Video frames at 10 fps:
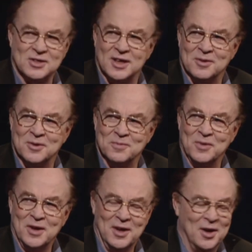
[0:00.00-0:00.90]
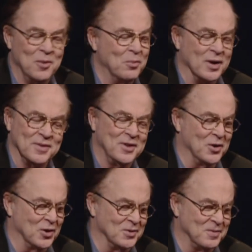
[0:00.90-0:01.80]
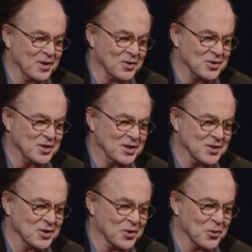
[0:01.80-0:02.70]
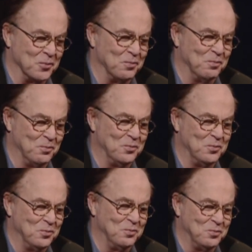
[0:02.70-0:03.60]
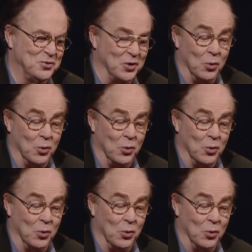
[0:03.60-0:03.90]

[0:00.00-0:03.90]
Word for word: head. And, but there are other scenes that are so